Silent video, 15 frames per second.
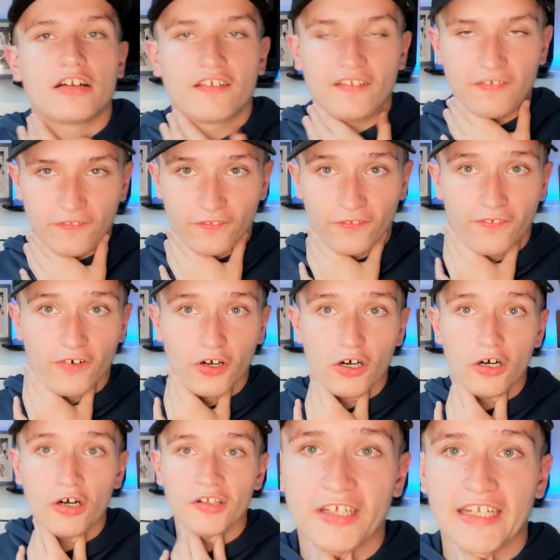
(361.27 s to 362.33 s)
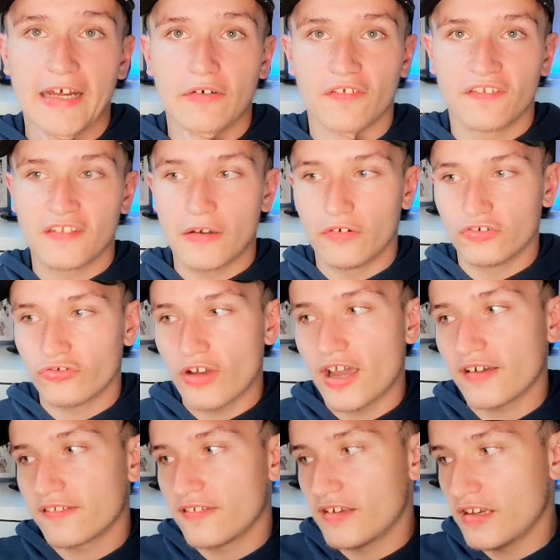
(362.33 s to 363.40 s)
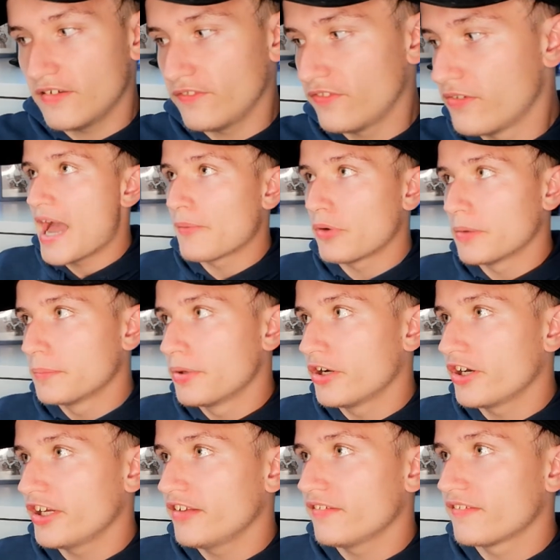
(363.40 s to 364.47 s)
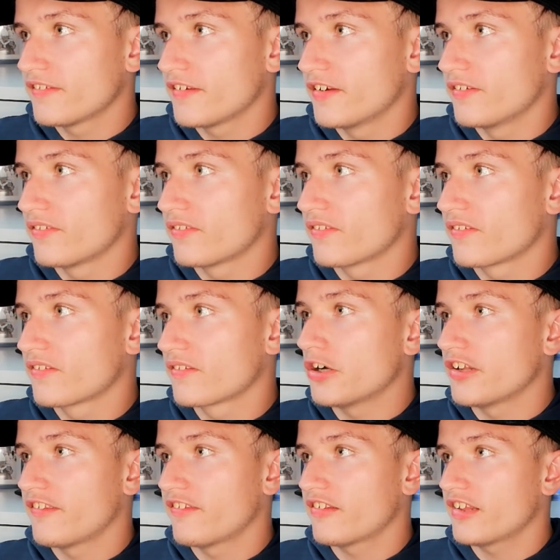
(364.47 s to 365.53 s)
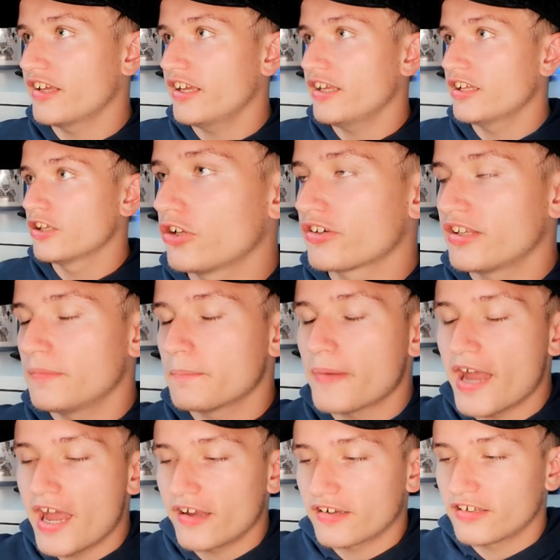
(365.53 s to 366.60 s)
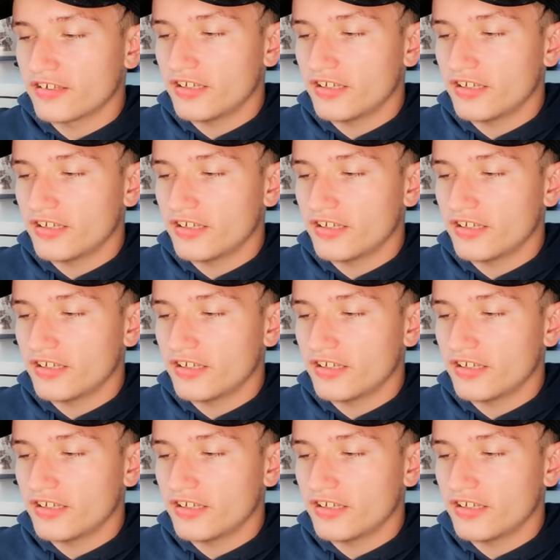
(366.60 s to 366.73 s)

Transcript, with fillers: honestly thought that I was so attractive at one point, and honestly, looking back,